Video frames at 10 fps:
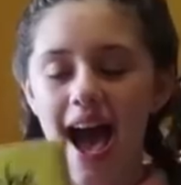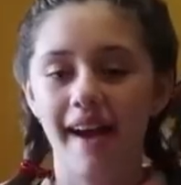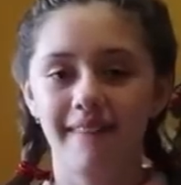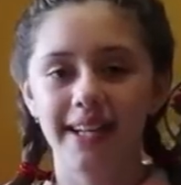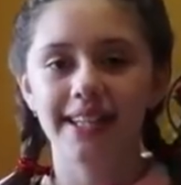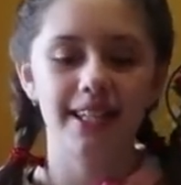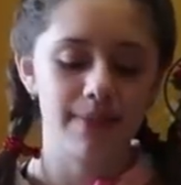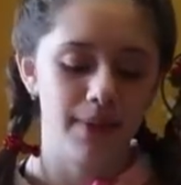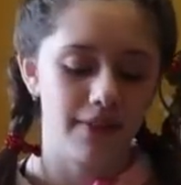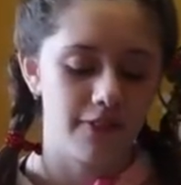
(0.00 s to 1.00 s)
I wanted this
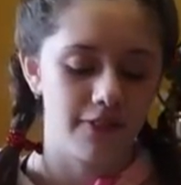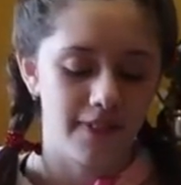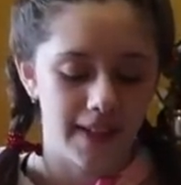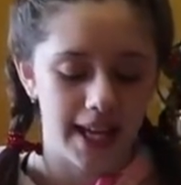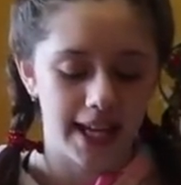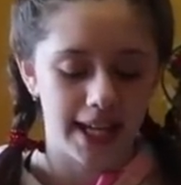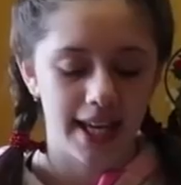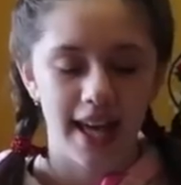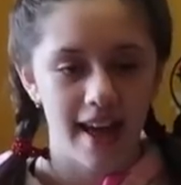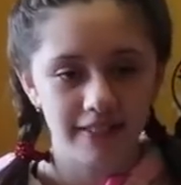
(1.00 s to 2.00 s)
book for like
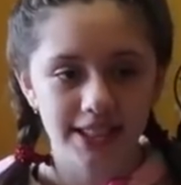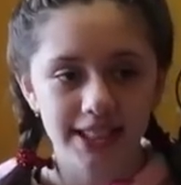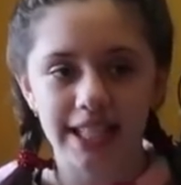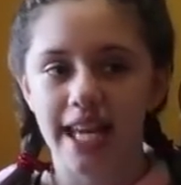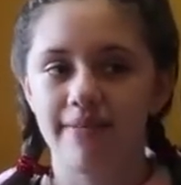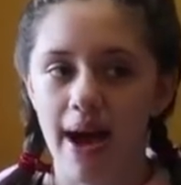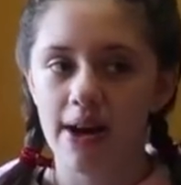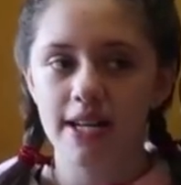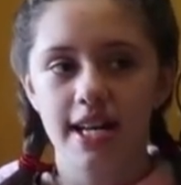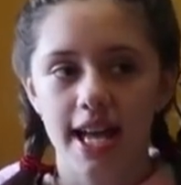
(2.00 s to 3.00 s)
ever since it came
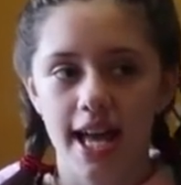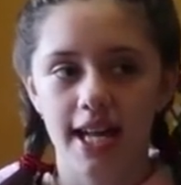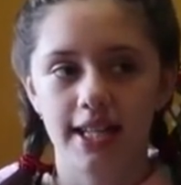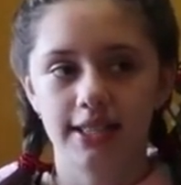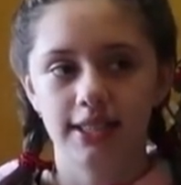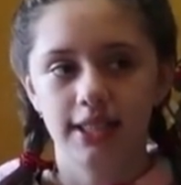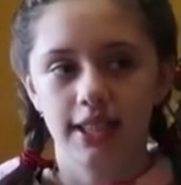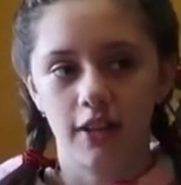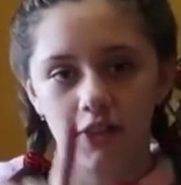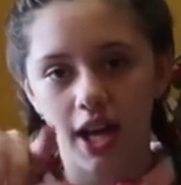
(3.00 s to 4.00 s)
out, and
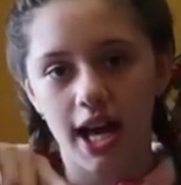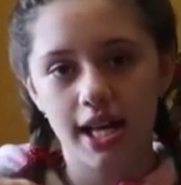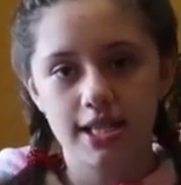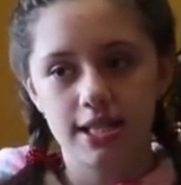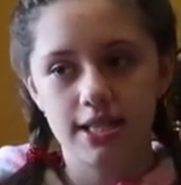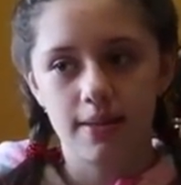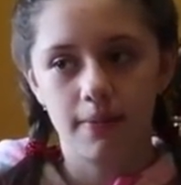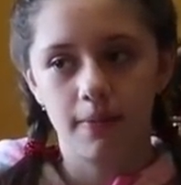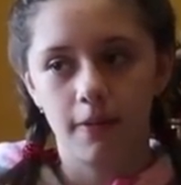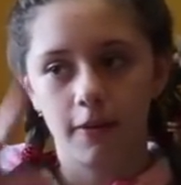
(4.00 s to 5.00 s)
if you guys
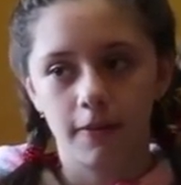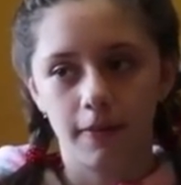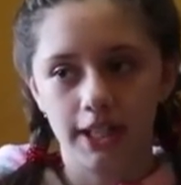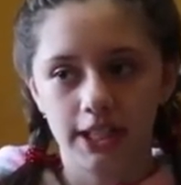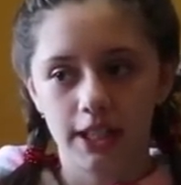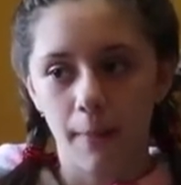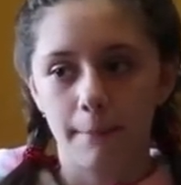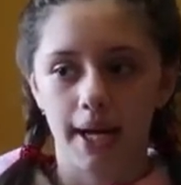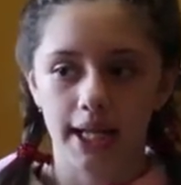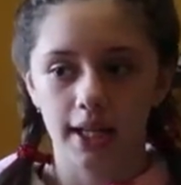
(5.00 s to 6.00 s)
watch
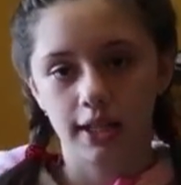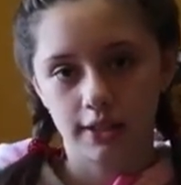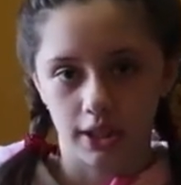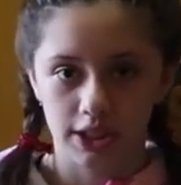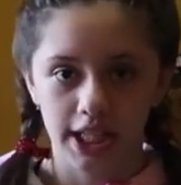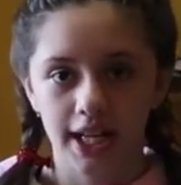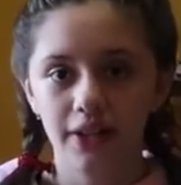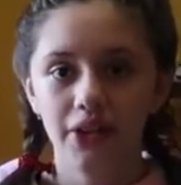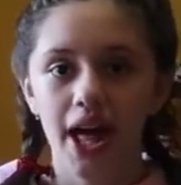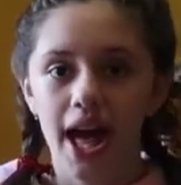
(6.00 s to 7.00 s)
my doll
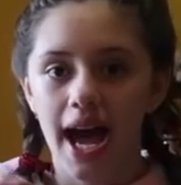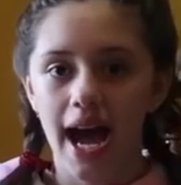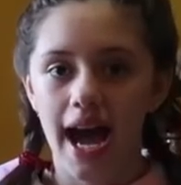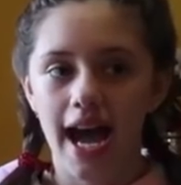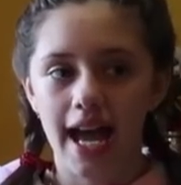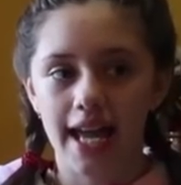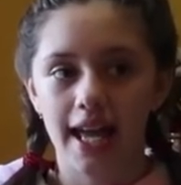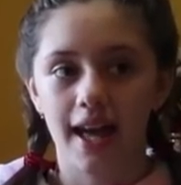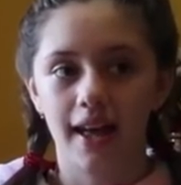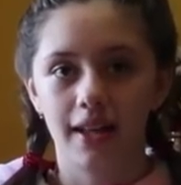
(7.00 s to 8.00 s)
channel,
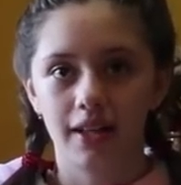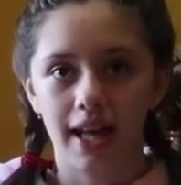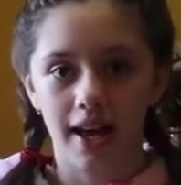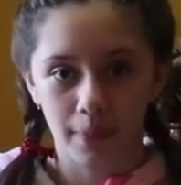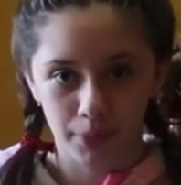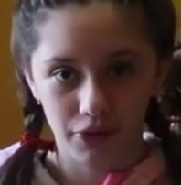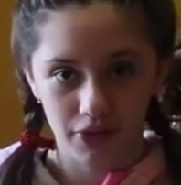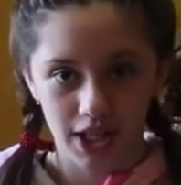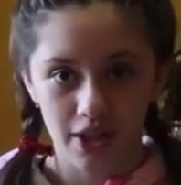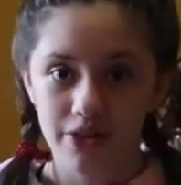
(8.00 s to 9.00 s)
I upload
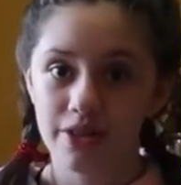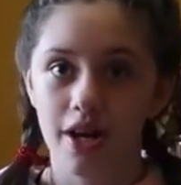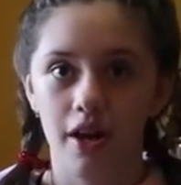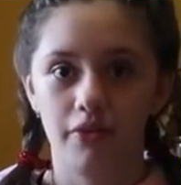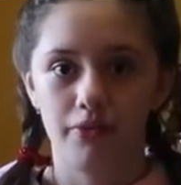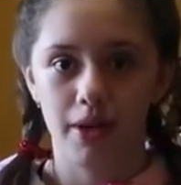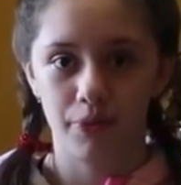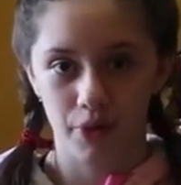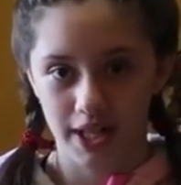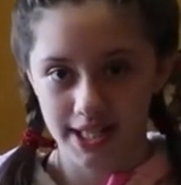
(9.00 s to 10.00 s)
videos of my
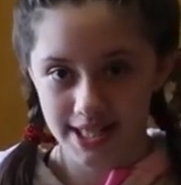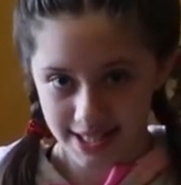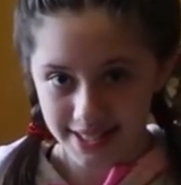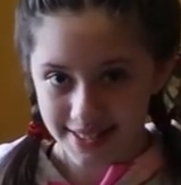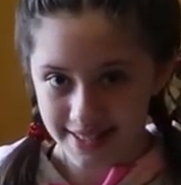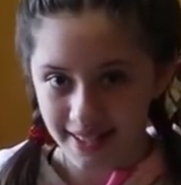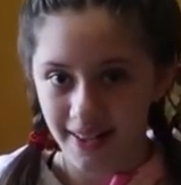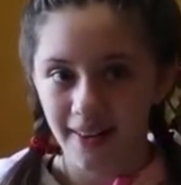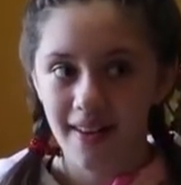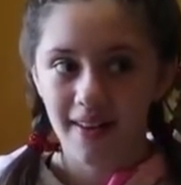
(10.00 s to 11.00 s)
Miranda Sings
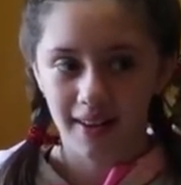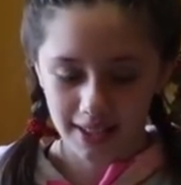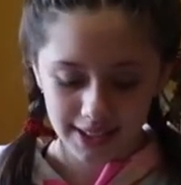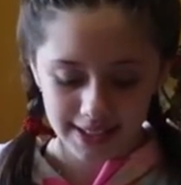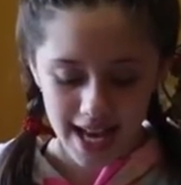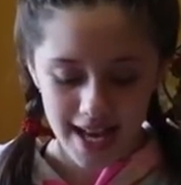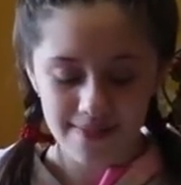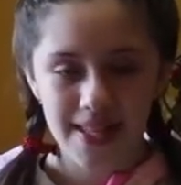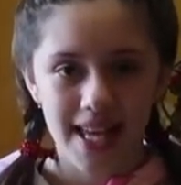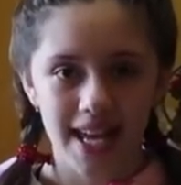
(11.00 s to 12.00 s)
doll all the
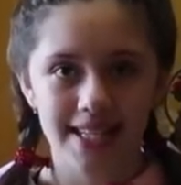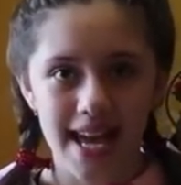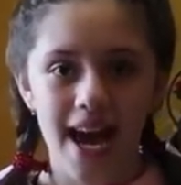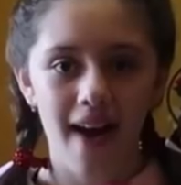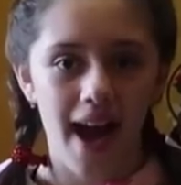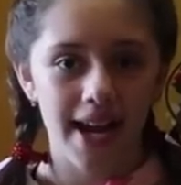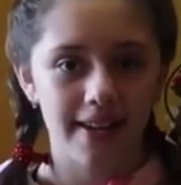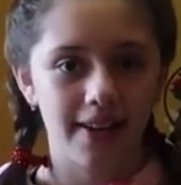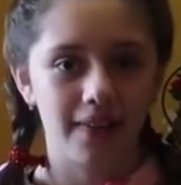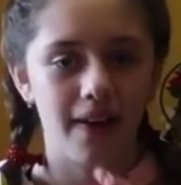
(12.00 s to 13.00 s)
time, and now I
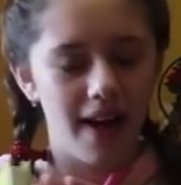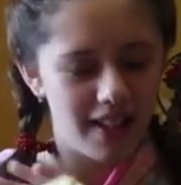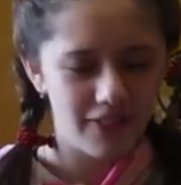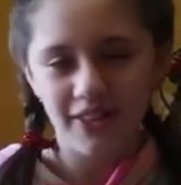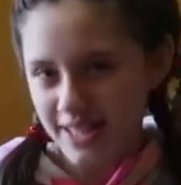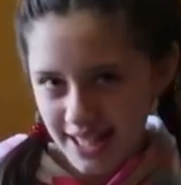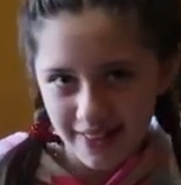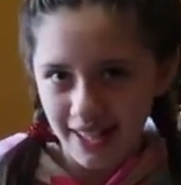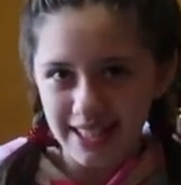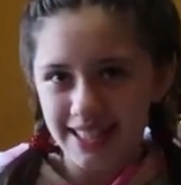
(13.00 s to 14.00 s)
know all of her
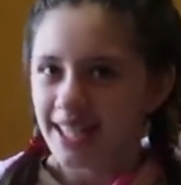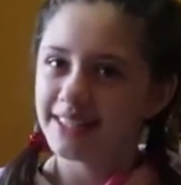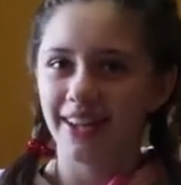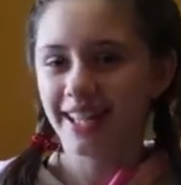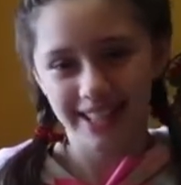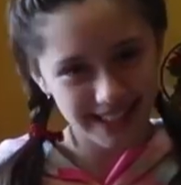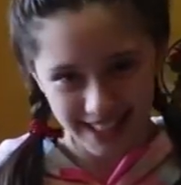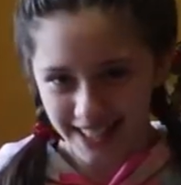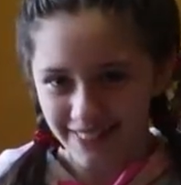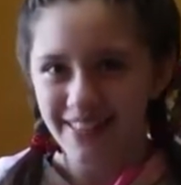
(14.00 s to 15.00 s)
secrets, so I can
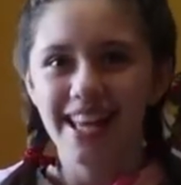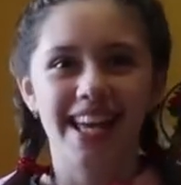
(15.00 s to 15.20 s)
share them